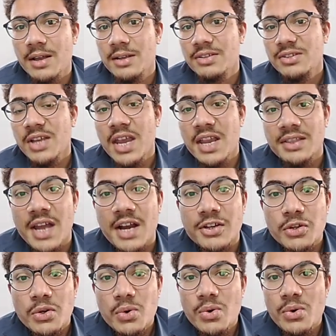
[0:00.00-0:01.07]
saying
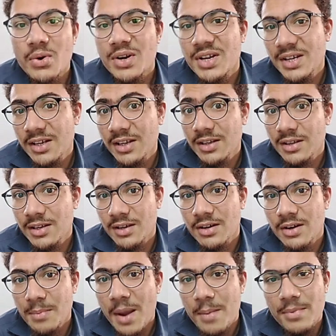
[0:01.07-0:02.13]
that you could
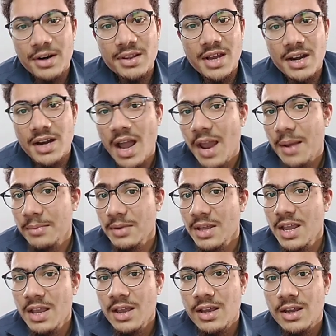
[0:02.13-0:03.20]
remember that I am
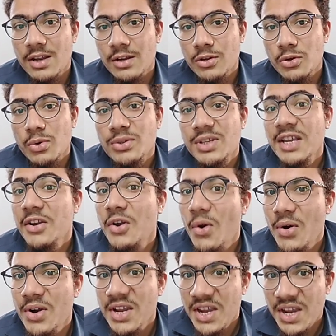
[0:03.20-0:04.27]
using
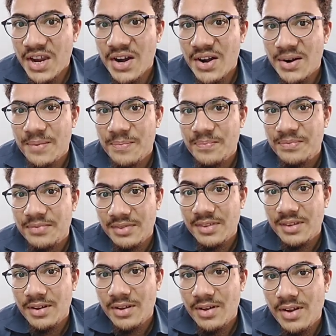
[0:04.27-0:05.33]
could here.
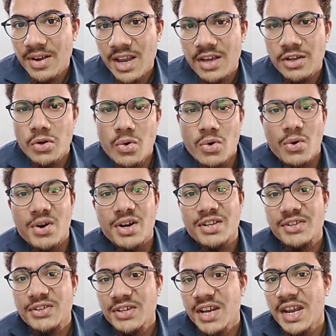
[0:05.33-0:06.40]
Okay, you could
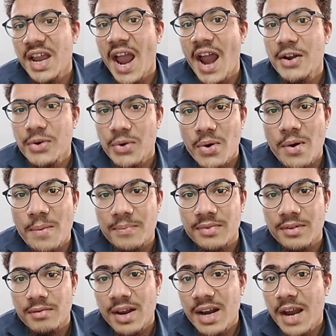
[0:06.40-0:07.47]
stay at
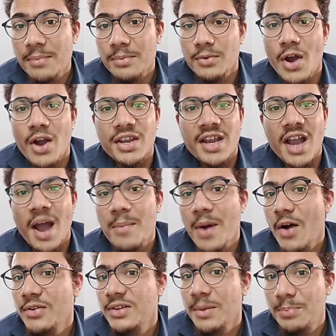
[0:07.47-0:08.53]
home. When I'm talking
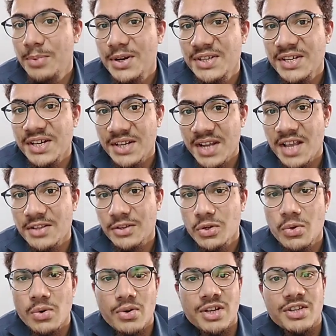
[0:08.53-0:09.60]
about the present tense,
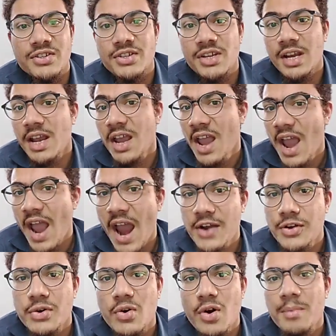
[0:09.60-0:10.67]
you could stay at
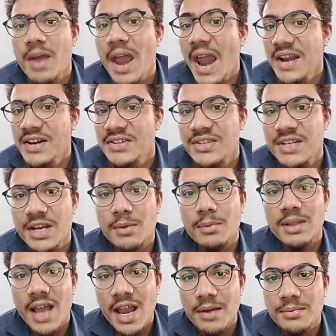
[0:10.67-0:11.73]
home and save
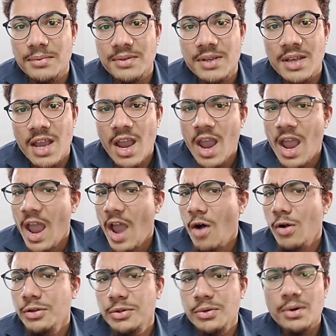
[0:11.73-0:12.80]
lives.
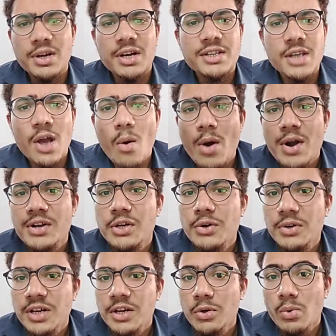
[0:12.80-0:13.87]
Also, it's our
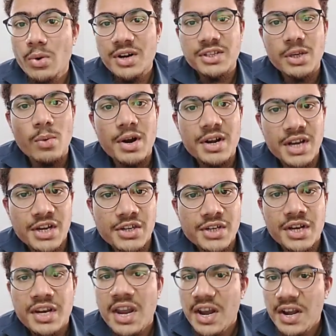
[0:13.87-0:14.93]
duty towards our
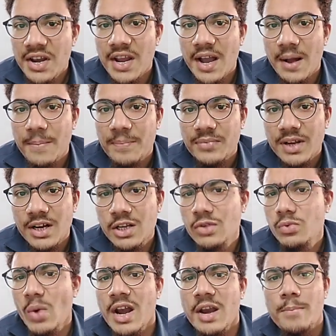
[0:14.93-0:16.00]
nation, India. It is
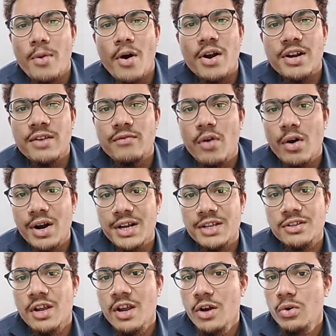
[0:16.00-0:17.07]
very important for
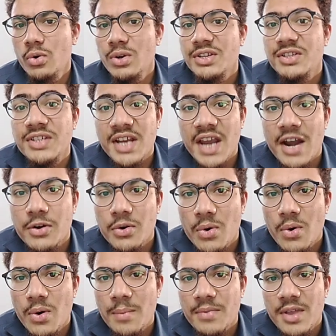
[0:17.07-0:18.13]
us to stay at
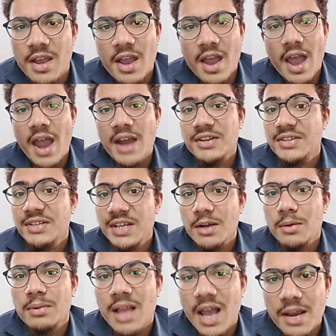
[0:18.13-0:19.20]
home and
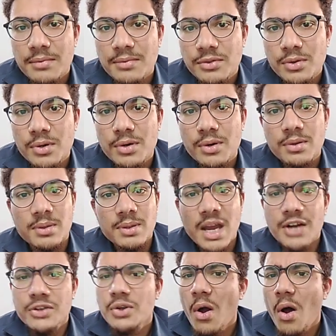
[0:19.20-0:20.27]
save lives. So
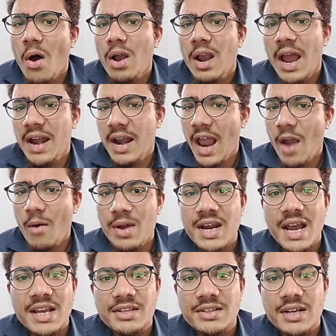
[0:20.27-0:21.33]
that's all, and have a
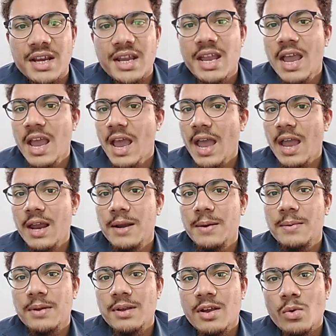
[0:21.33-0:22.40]
nice day,
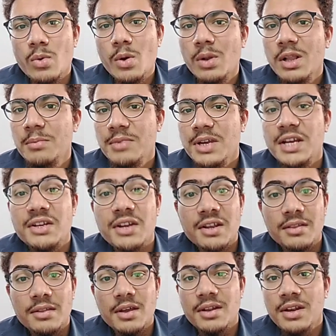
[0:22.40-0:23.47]
and we will meet
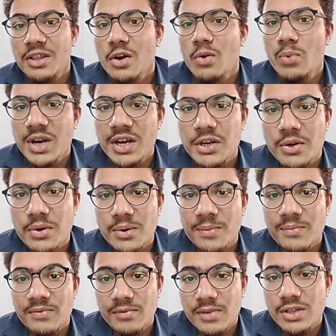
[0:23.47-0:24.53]
in another video
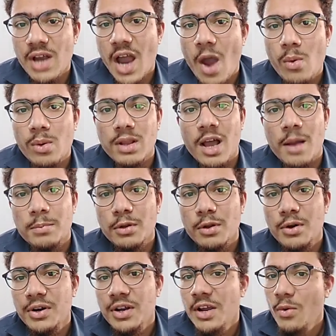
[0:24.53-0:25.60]
which I will
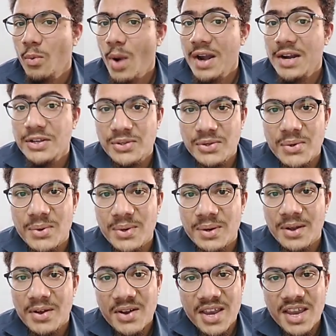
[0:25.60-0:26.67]
upload very
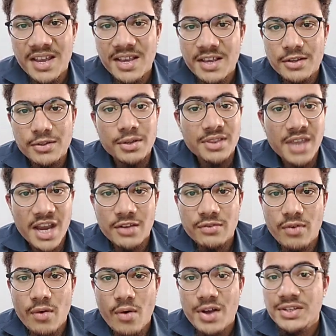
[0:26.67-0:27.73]
soon. Okay, so thanks
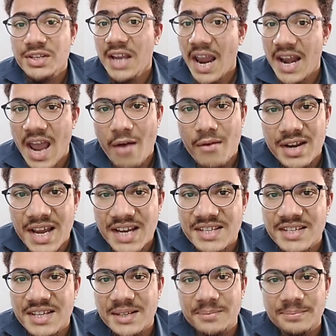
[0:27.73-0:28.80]
for watching and have a nice
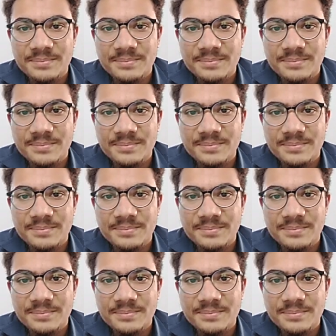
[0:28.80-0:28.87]
day.